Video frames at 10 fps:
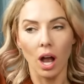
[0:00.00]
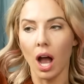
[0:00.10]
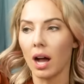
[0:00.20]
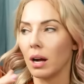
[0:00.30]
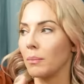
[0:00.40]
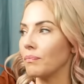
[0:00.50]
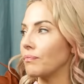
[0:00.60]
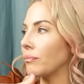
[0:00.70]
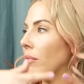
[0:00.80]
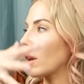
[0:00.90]

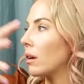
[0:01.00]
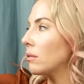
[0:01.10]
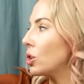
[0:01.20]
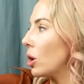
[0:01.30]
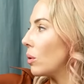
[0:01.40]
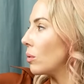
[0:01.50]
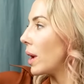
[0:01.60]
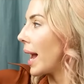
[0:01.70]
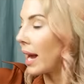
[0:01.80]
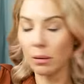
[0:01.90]
you know,
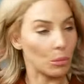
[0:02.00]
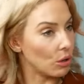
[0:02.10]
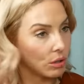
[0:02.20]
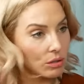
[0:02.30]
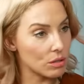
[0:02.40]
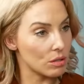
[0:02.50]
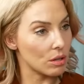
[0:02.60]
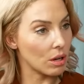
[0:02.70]
animals.